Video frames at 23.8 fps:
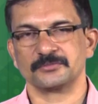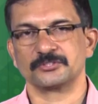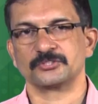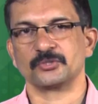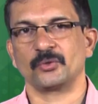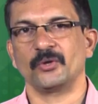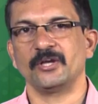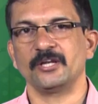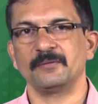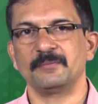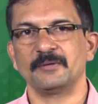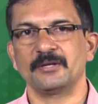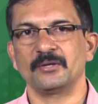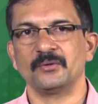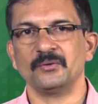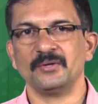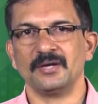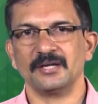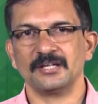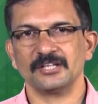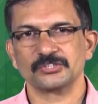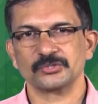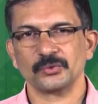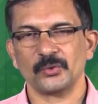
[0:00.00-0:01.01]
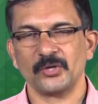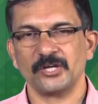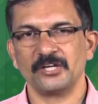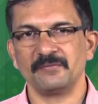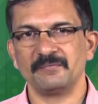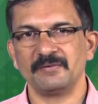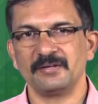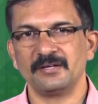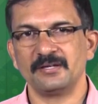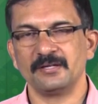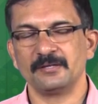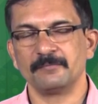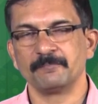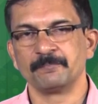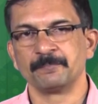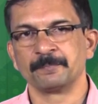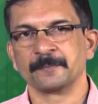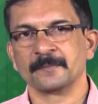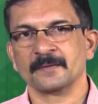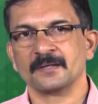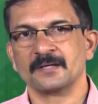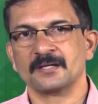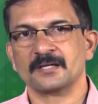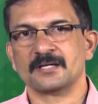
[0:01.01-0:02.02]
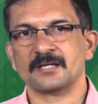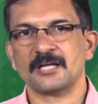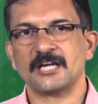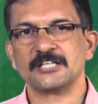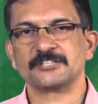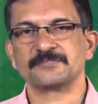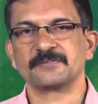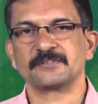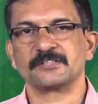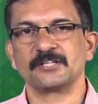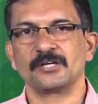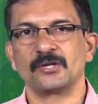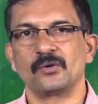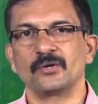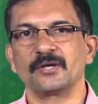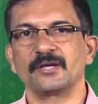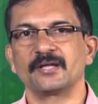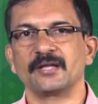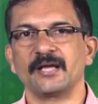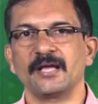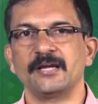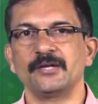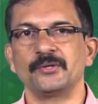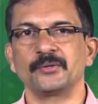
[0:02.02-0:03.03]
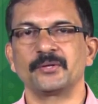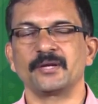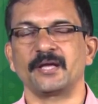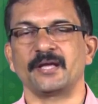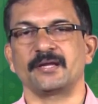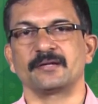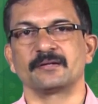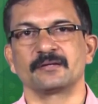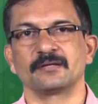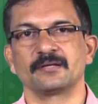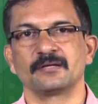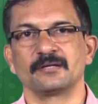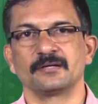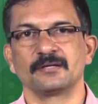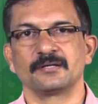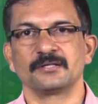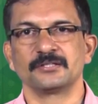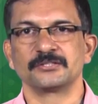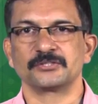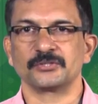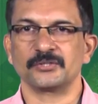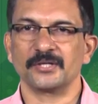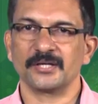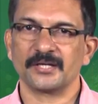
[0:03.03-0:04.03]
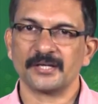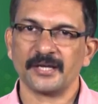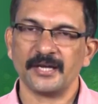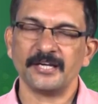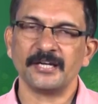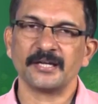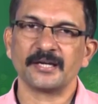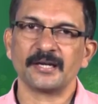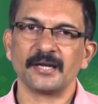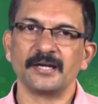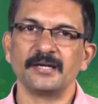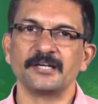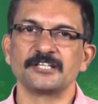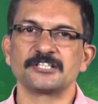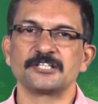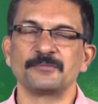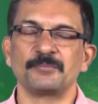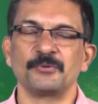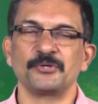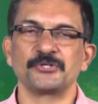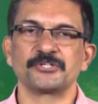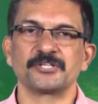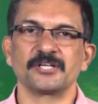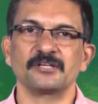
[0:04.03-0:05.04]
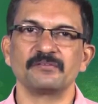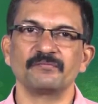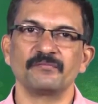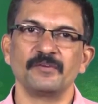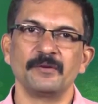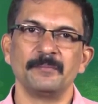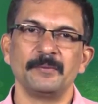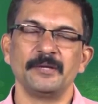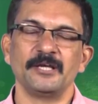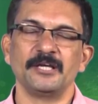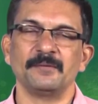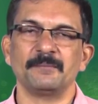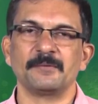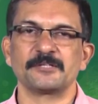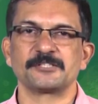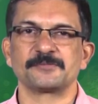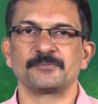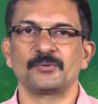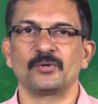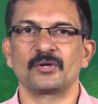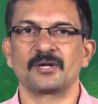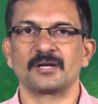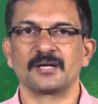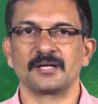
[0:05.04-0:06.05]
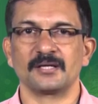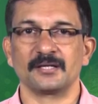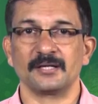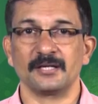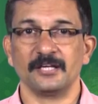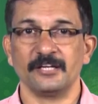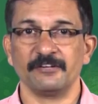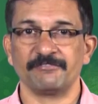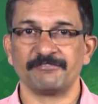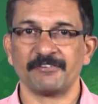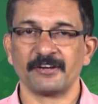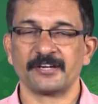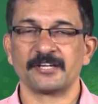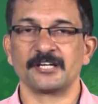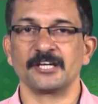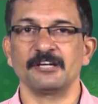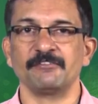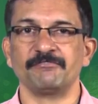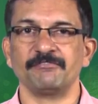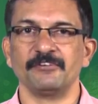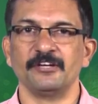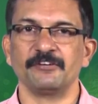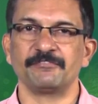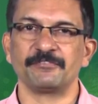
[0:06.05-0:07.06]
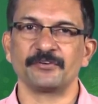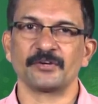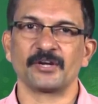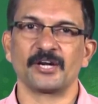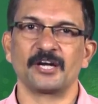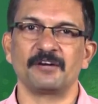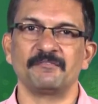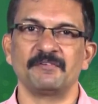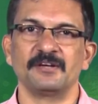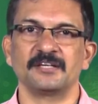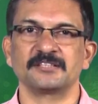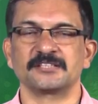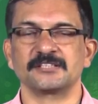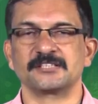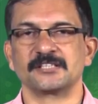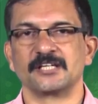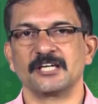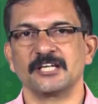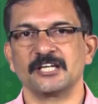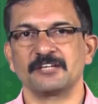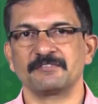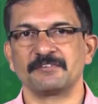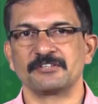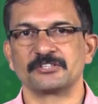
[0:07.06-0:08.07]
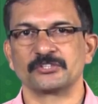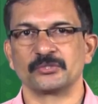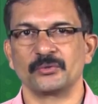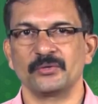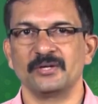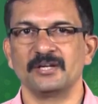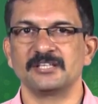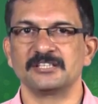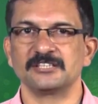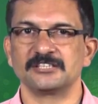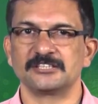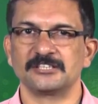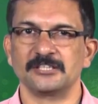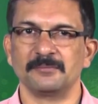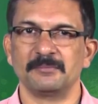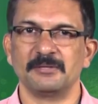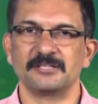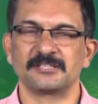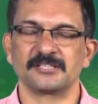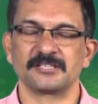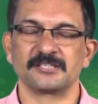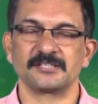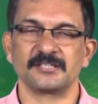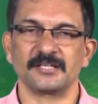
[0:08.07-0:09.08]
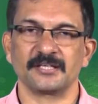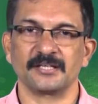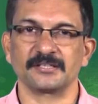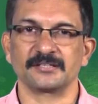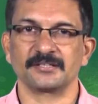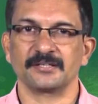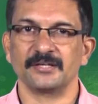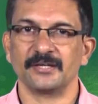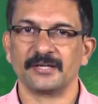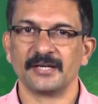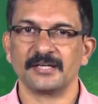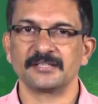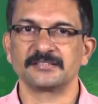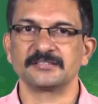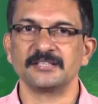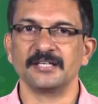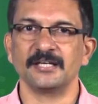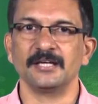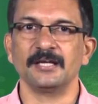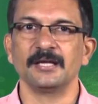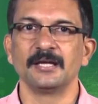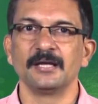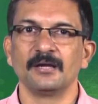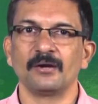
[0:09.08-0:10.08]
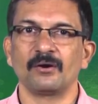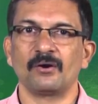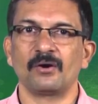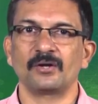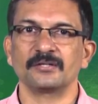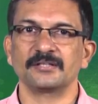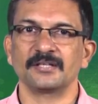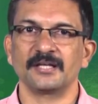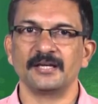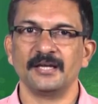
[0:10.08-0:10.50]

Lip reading: soil below, and the soil will transfer the load grain to grain. So, the grain to grain distribution will be much more effective if you have such kind of a soil stabilization technique. You can see on the